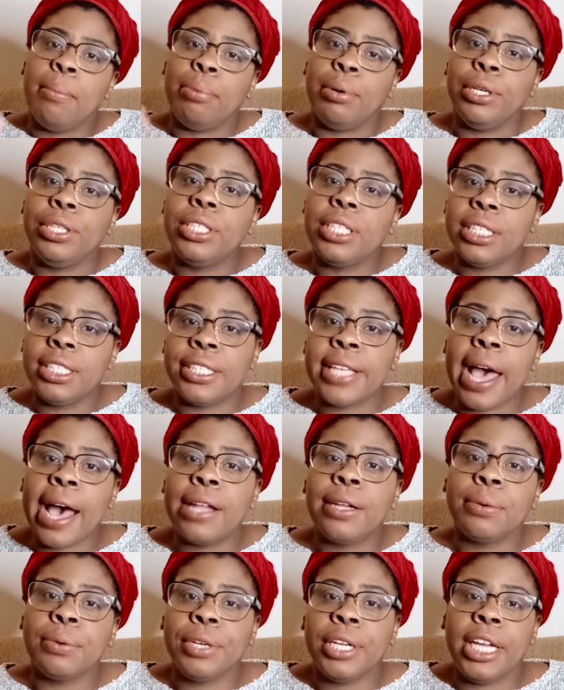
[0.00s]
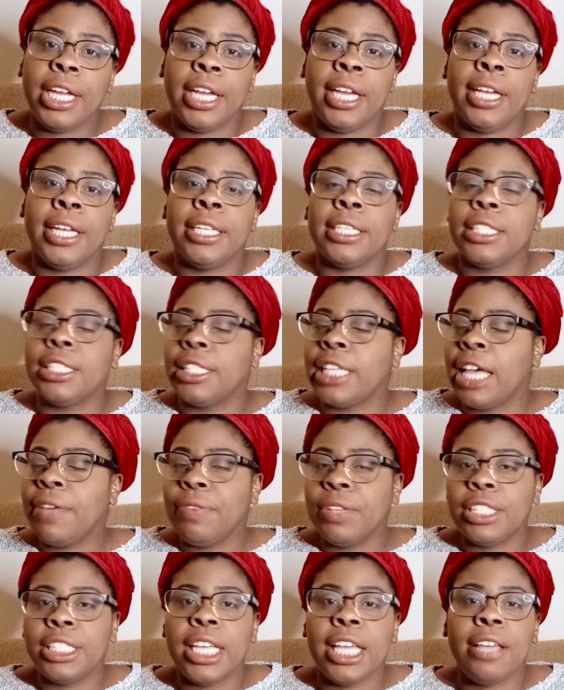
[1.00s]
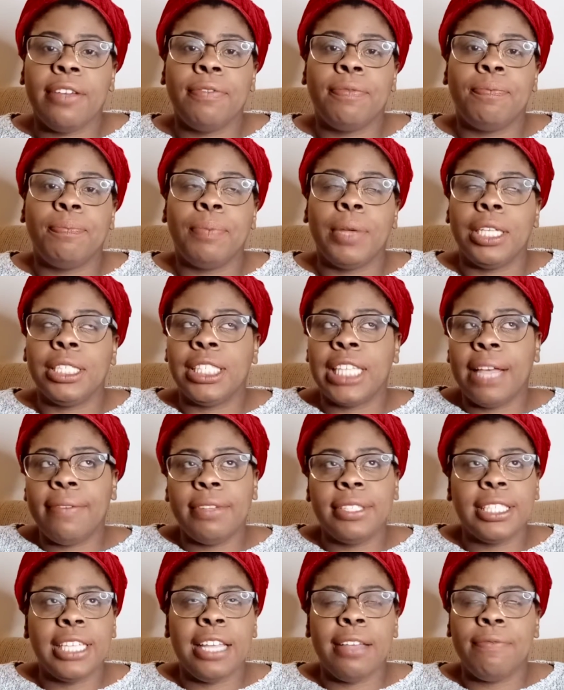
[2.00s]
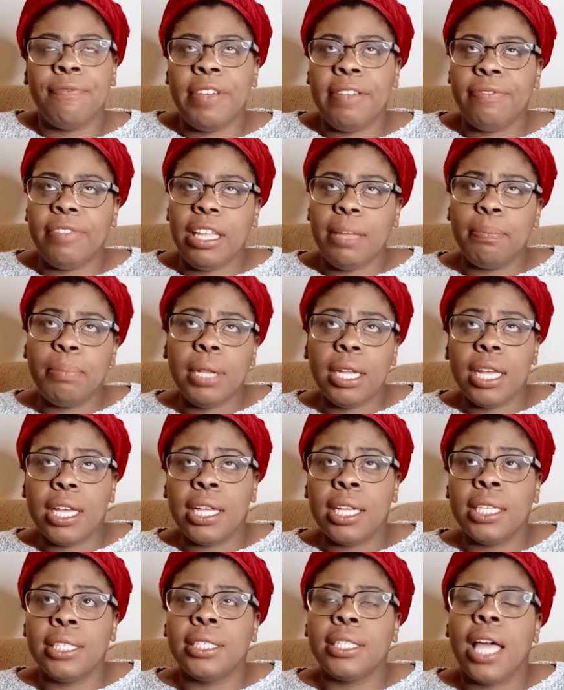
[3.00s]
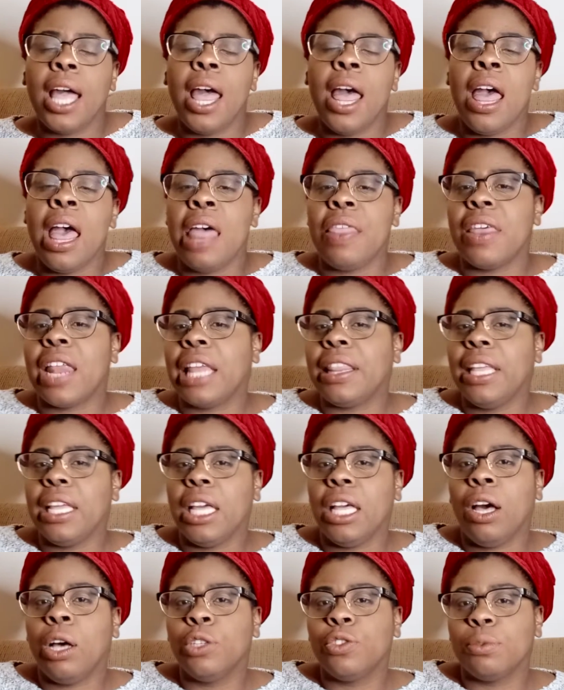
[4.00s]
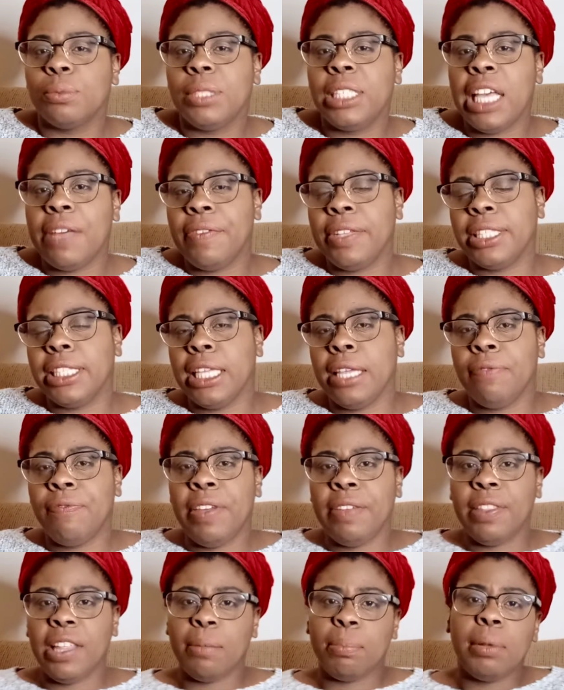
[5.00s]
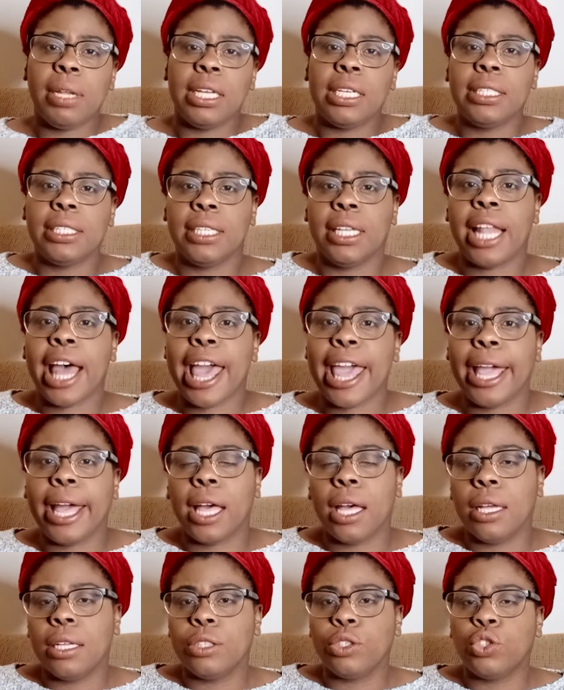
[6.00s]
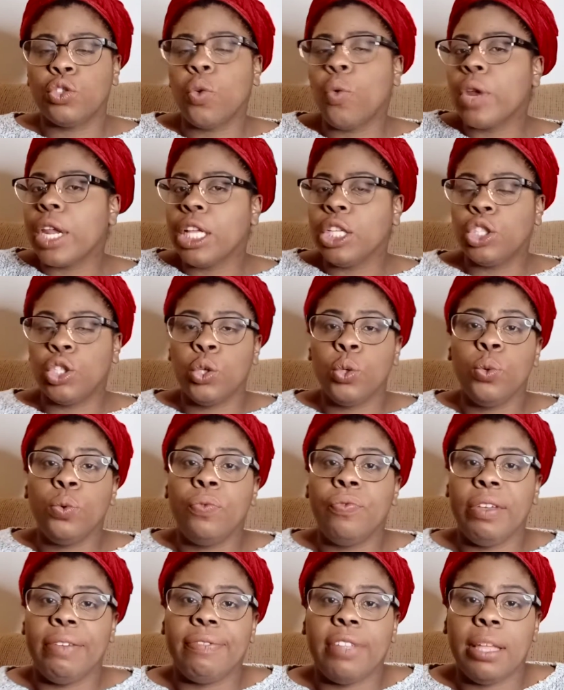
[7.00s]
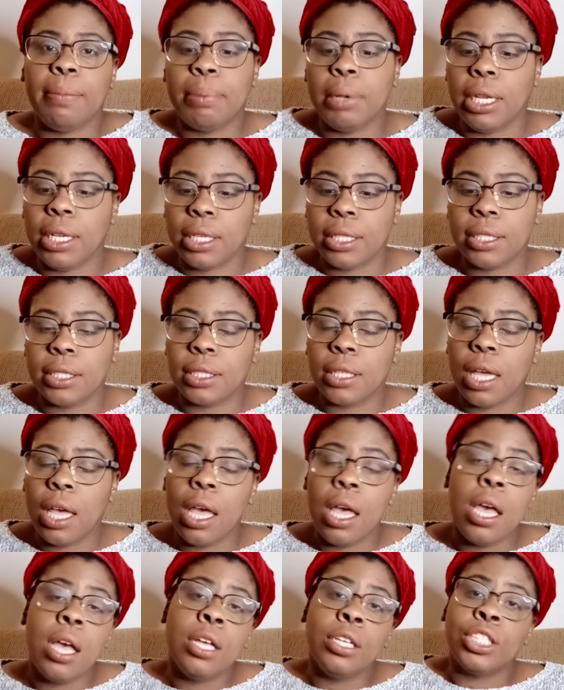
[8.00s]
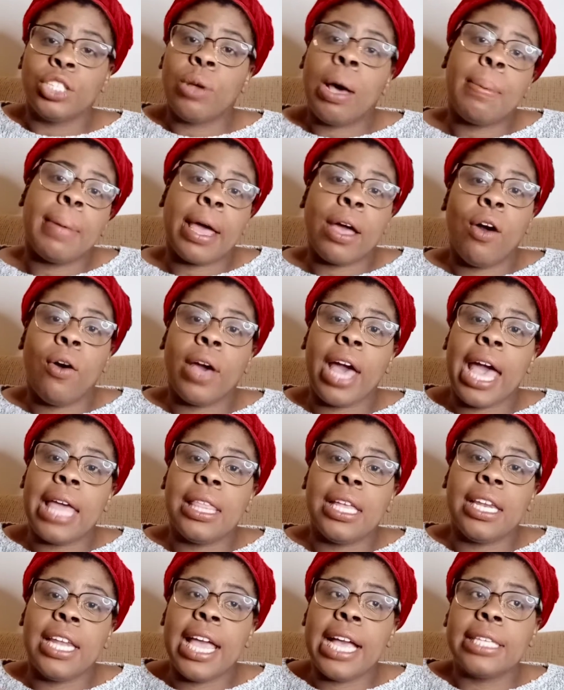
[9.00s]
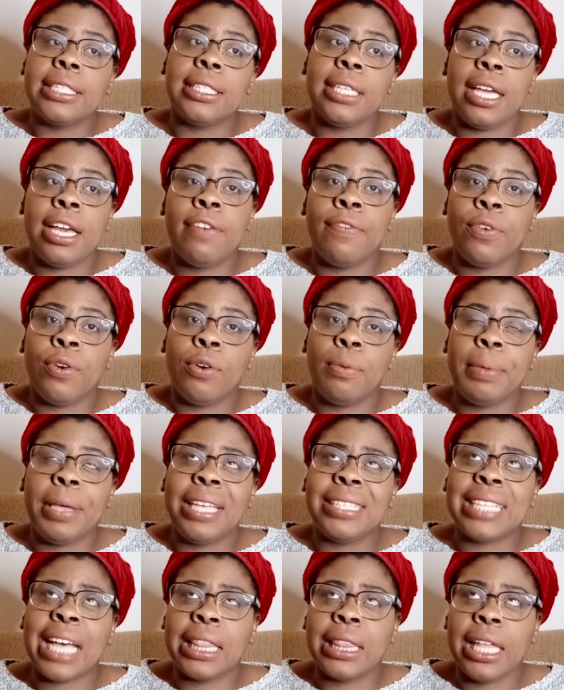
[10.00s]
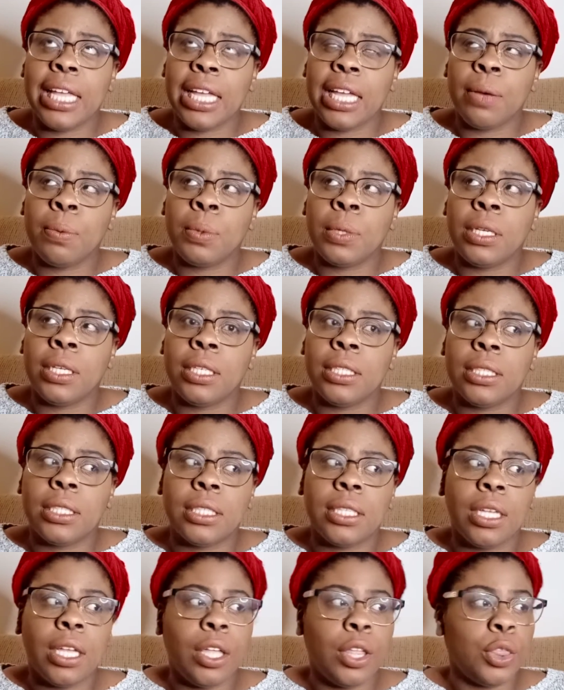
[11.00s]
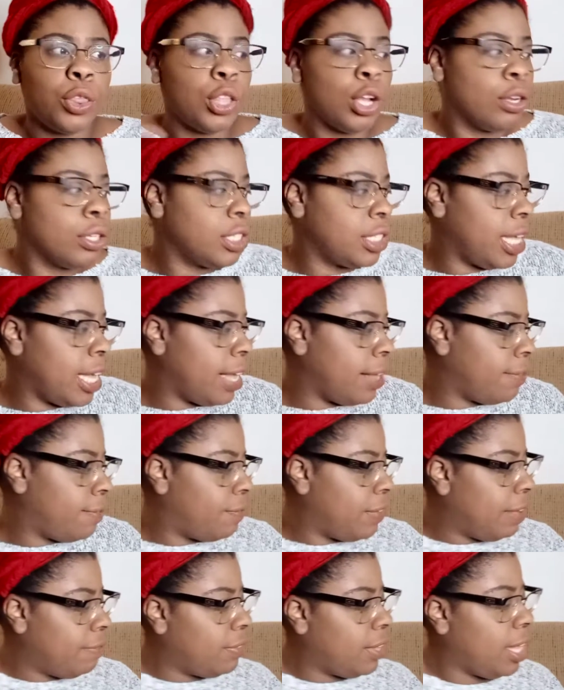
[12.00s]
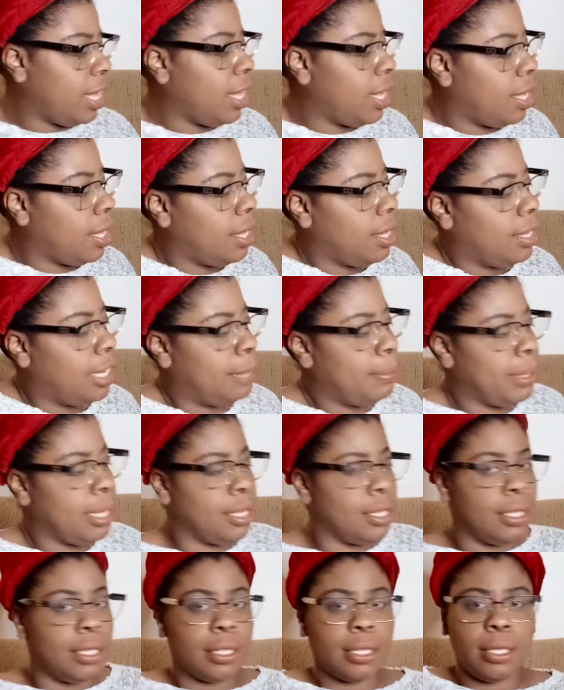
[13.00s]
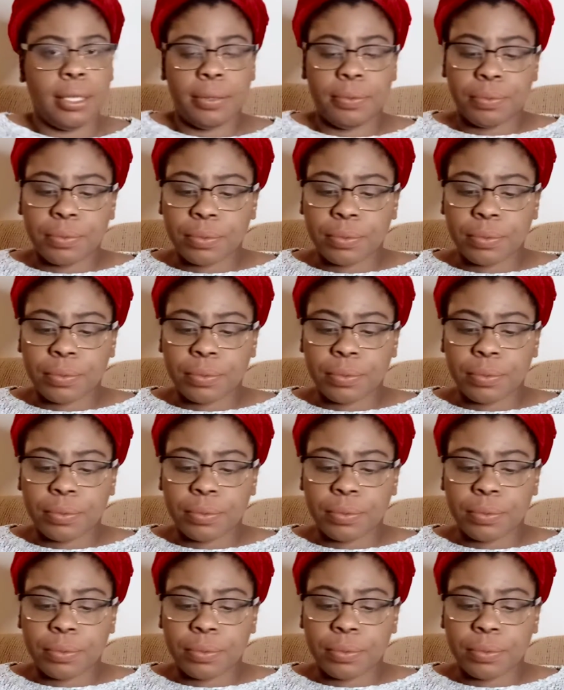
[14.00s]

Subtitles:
Put the salary in $17.50 plus. Then I think it goes from $17.50 plus to like $22.50 plus. So I'm like, okay, the next level, because I think it was $13.50. Let me look.